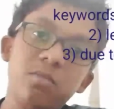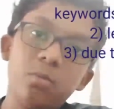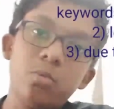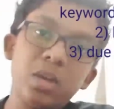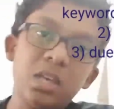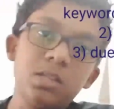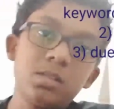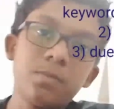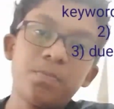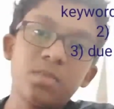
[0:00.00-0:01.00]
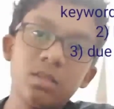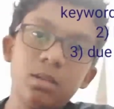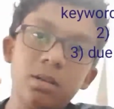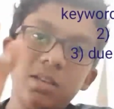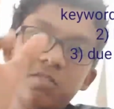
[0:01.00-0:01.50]
veins, the
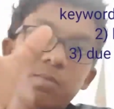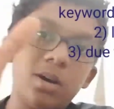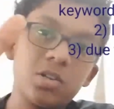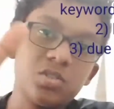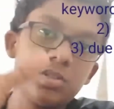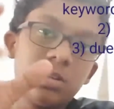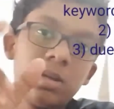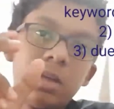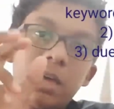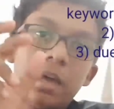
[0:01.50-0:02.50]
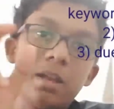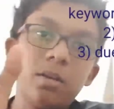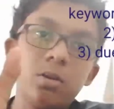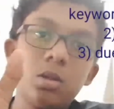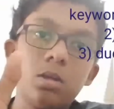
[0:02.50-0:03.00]
leaf margin,
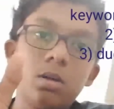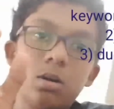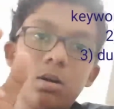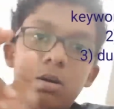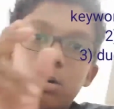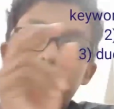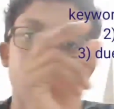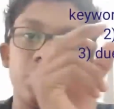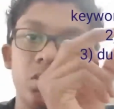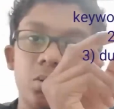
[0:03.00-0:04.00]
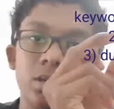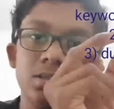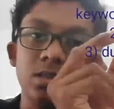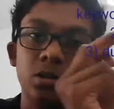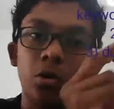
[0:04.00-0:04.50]
and you can
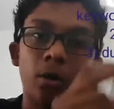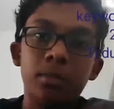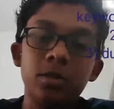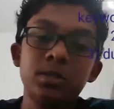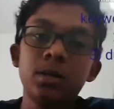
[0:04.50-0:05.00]
see the droplets.